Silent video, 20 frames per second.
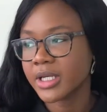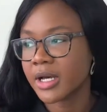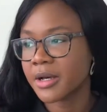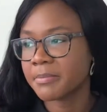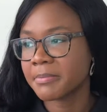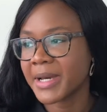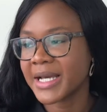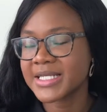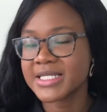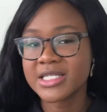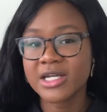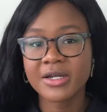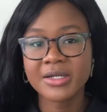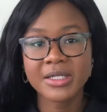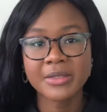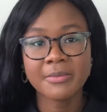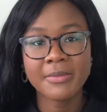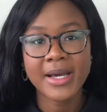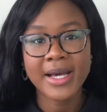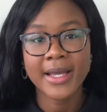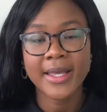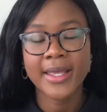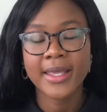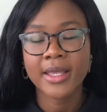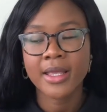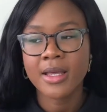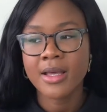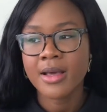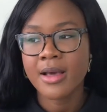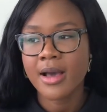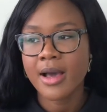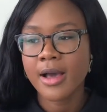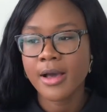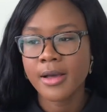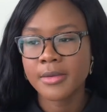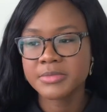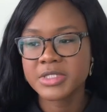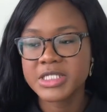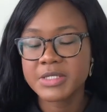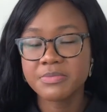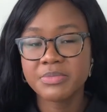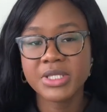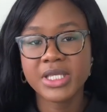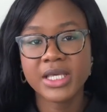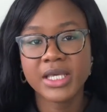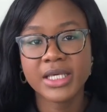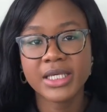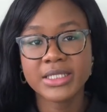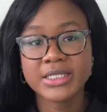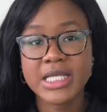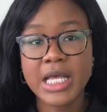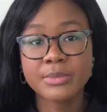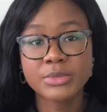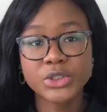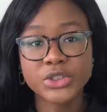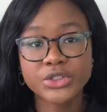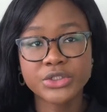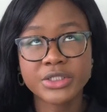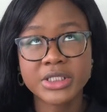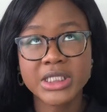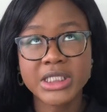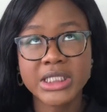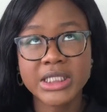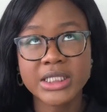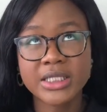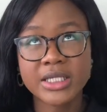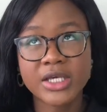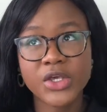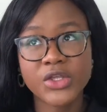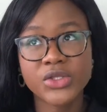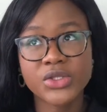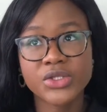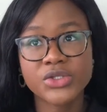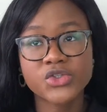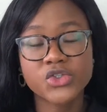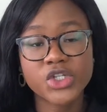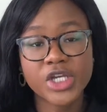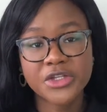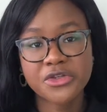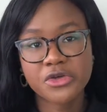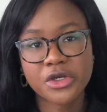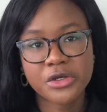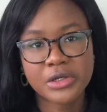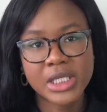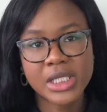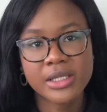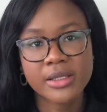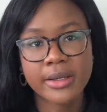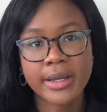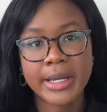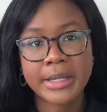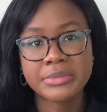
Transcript: I started my CPA exam journey in January.